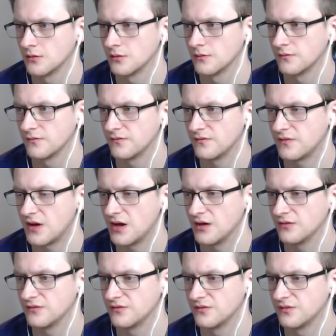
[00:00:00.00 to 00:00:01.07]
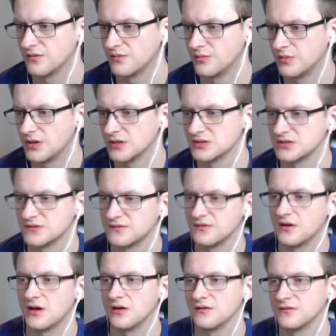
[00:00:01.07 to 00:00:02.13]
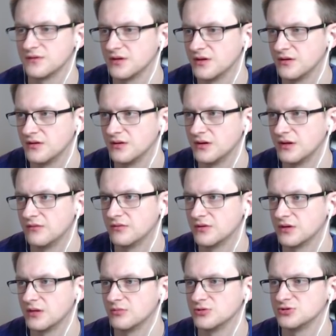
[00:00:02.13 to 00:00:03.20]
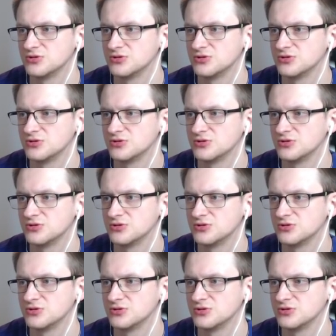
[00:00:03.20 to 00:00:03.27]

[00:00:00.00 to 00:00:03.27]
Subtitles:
5 plus 5, 10, 11 damage.